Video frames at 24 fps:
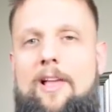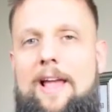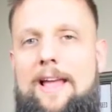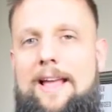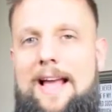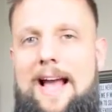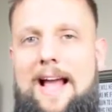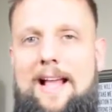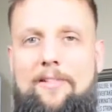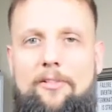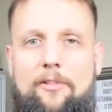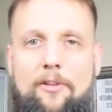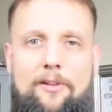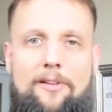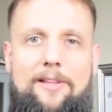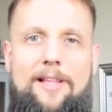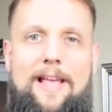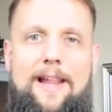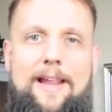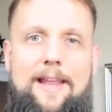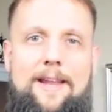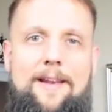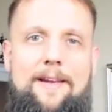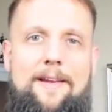Like I looked
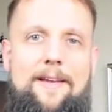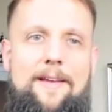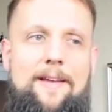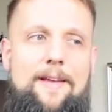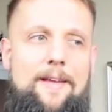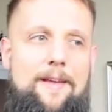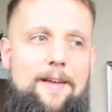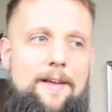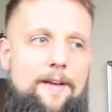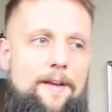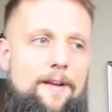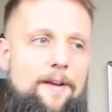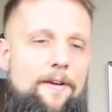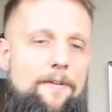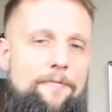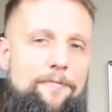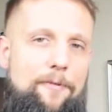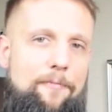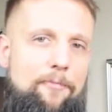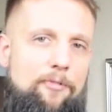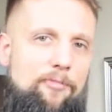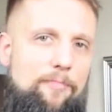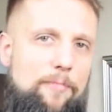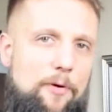at it
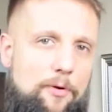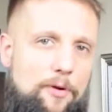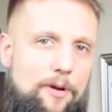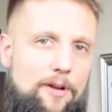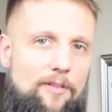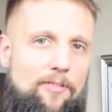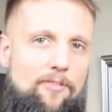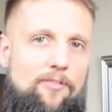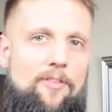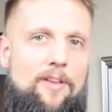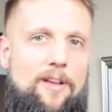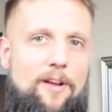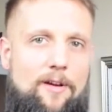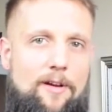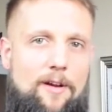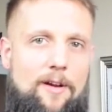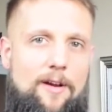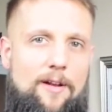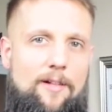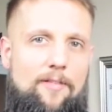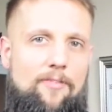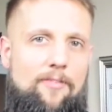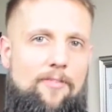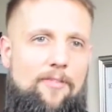from smoking a
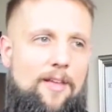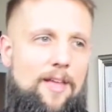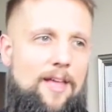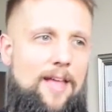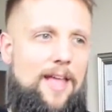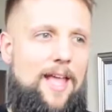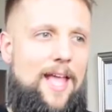cigarette